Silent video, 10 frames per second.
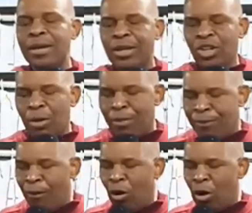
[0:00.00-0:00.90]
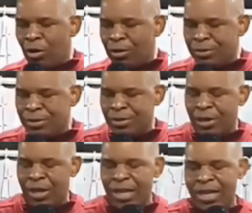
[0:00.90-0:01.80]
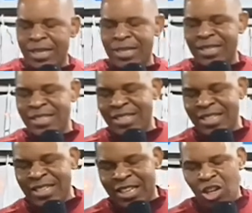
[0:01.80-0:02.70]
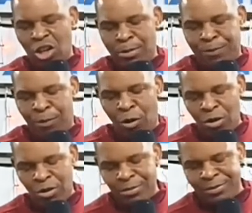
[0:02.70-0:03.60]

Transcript: Number four. Now, number four.